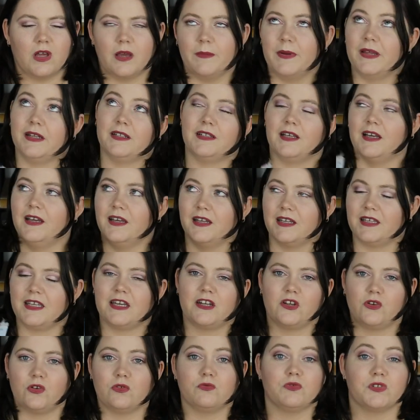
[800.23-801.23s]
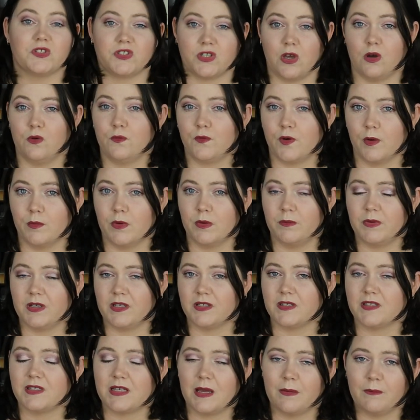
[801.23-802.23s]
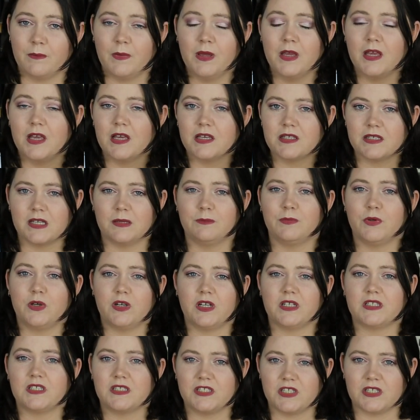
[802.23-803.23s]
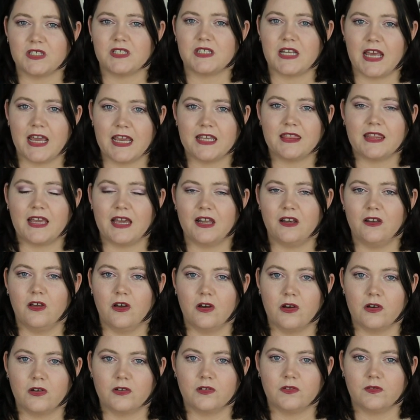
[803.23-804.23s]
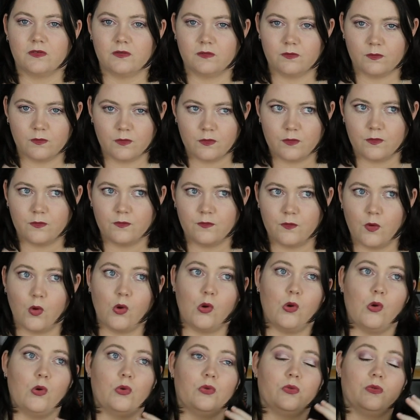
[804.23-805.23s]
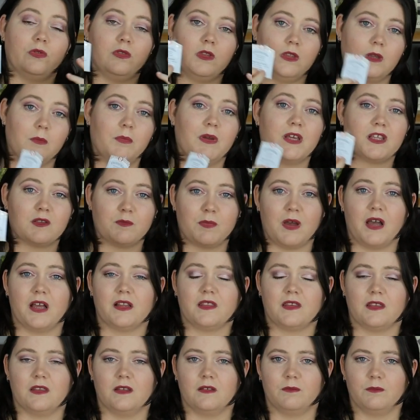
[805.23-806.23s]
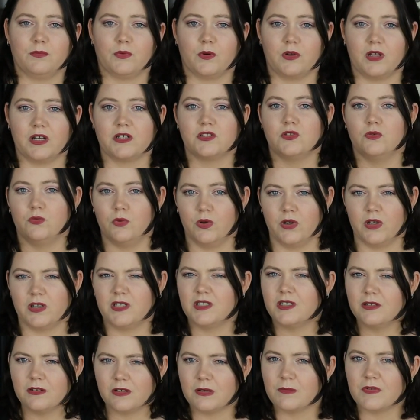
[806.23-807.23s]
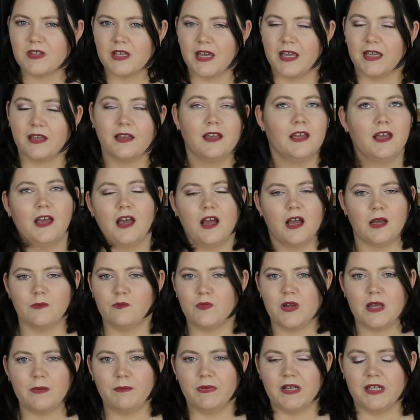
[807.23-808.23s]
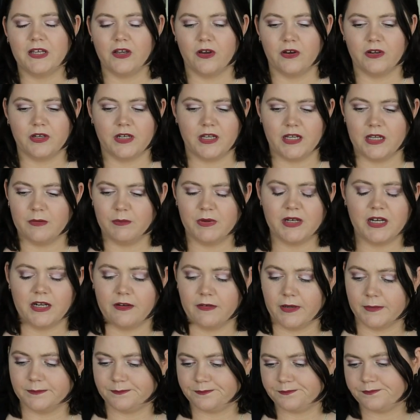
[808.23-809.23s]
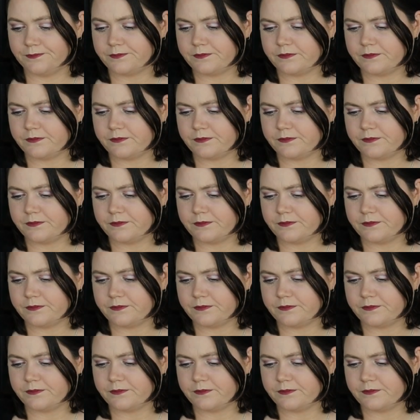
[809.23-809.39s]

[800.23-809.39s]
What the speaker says: I mean, get a good result from it, because some products just take that long for the best parts of the product to work. Do you know what I'm saying? I'm rambling on here, but anyway.